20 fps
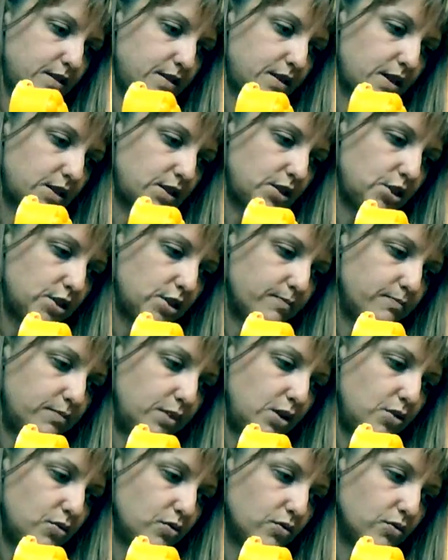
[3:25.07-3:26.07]
Touch
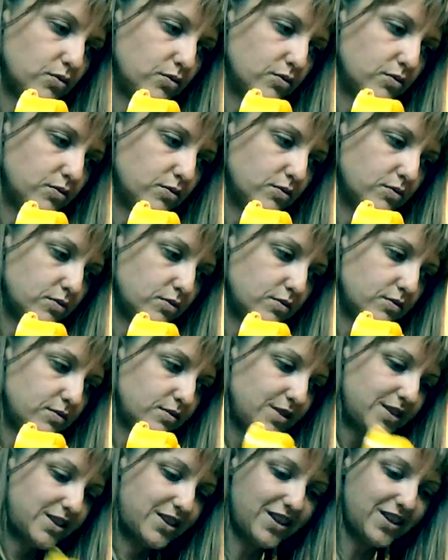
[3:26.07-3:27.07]
blue.
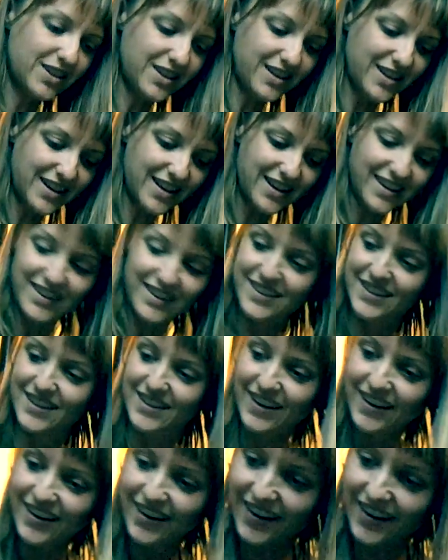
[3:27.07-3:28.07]
Good
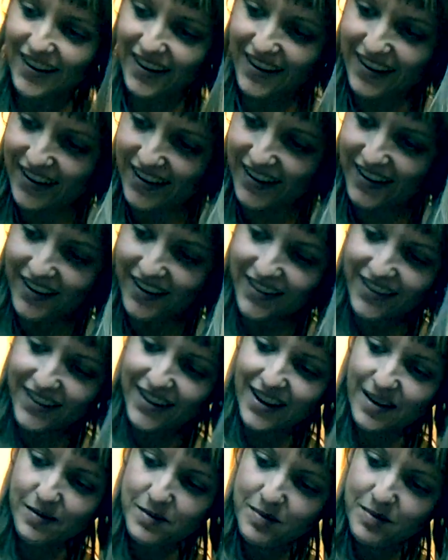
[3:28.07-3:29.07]
girl!
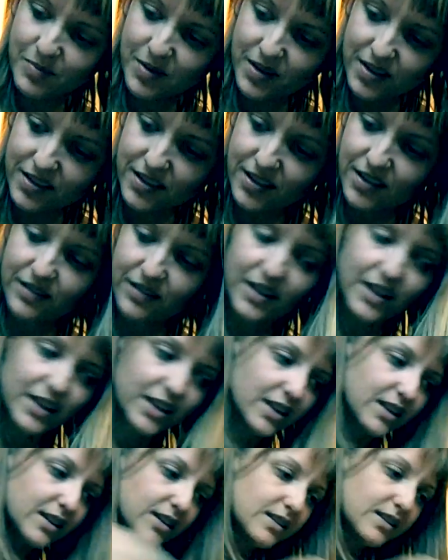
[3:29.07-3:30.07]
Okay, I'm impressed
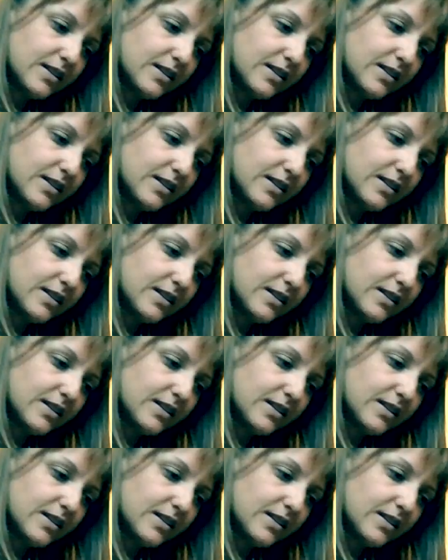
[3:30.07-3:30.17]
already.